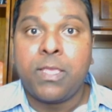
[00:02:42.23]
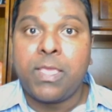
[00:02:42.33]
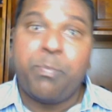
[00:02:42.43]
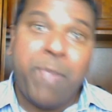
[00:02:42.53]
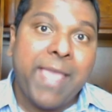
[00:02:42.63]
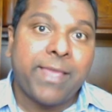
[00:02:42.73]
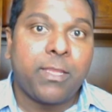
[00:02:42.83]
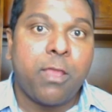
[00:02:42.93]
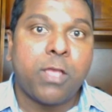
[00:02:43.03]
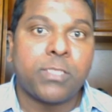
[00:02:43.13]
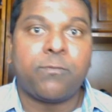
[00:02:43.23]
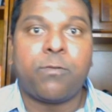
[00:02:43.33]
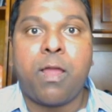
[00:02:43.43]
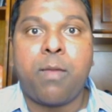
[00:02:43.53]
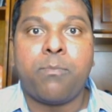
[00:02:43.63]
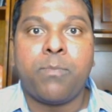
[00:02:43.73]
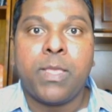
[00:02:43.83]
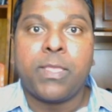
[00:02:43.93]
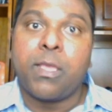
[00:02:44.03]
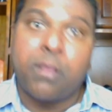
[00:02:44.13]
a pancreas from
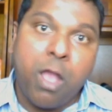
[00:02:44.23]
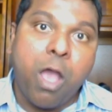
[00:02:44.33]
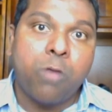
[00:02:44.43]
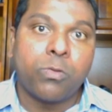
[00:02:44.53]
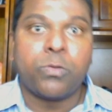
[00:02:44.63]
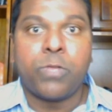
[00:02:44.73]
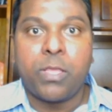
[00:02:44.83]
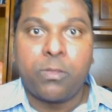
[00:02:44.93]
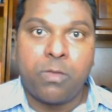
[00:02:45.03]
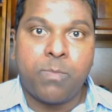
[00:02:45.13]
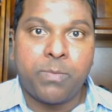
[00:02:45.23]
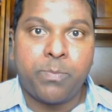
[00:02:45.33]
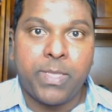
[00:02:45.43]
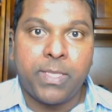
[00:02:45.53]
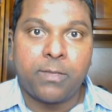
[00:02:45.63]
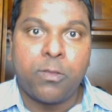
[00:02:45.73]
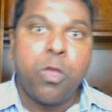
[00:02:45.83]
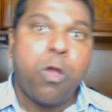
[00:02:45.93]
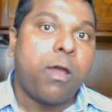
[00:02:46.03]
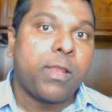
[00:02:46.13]
a cow to a human being
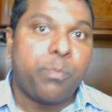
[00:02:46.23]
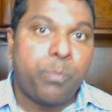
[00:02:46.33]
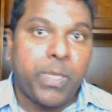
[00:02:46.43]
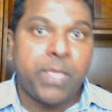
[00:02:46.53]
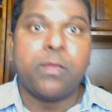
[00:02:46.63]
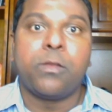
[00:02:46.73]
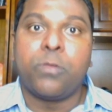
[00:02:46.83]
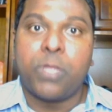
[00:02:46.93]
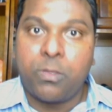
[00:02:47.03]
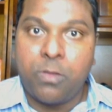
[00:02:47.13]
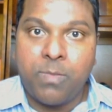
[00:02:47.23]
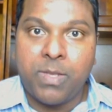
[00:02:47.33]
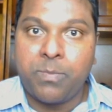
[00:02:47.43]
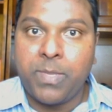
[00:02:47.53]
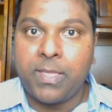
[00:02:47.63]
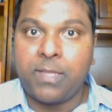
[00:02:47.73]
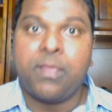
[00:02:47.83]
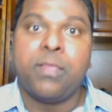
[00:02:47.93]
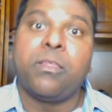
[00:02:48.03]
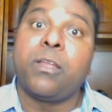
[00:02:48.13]
or a pig to the human being.
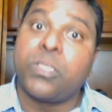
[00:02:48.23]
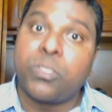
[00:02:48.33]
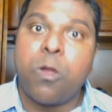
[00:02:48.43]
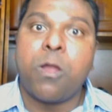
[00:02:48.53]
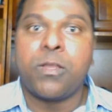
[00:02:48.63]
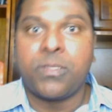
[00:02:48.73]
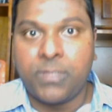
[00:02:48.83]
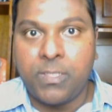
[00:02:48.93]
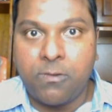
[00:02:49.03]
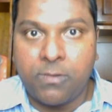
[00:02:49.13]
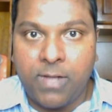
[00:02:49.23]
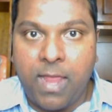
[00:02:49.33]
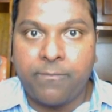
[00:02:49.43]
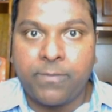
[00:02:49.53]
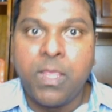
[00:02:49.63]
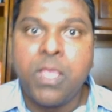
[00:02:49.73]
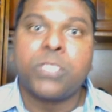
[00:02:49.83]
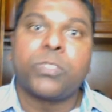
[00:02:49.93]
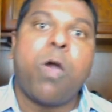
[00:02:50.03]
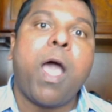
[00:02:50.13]
That is called xenograft.
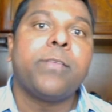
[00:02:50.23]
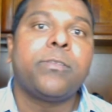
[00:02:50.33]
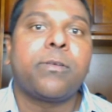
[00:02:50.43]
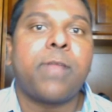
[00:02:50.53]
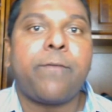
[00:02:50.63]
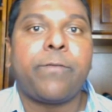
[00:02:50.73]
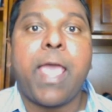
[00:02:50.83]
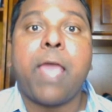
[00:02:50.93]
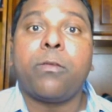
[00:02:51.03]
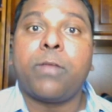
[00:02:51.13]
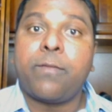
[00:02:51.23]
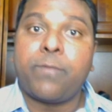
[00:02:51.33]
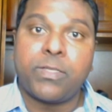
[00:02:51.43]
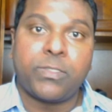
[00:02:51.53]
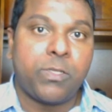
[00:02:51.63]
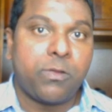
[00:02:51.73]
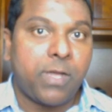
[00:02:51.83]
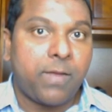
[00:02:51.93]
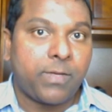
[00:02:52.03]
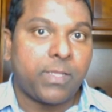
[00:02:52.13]
So isograft, allograft and
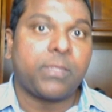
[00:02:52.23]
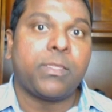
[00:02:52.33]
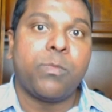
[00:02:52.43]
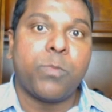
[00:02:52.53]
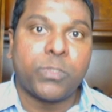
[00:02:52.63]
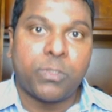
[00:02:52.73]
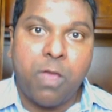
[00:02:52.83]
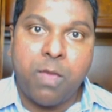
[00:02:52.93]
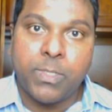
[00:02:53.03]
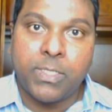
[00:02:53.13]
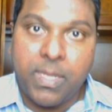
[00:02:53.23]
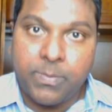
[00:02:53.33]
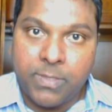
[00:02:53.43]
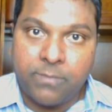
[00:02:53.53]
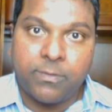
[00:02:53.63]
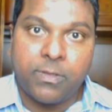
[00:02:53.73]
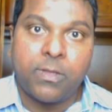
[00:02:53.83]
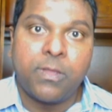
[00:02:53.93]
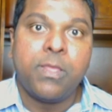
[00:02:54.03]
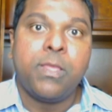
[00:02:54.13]
xenograft are the three most common types of uh,
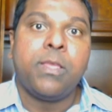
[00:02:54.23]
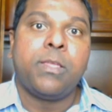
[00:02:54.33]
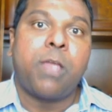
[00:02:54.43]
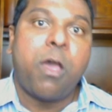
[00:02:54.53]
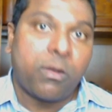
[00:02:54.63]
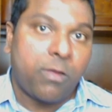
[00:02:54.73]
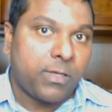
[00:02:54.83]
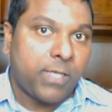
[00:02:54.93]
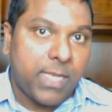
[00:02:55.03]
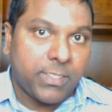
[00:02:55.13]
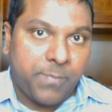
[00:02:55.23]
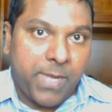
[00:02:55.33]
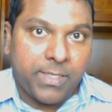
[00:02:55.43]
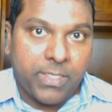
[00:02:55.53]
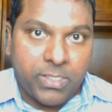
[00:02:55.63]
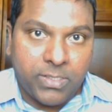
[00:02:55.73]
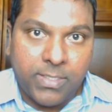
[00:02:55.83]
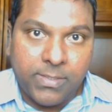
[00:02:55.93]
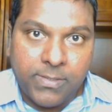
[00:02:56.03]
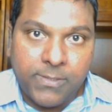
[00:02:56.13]
organ
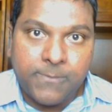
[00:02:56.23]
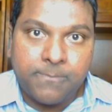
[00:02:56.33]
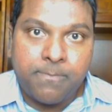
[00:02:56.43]
transplantations.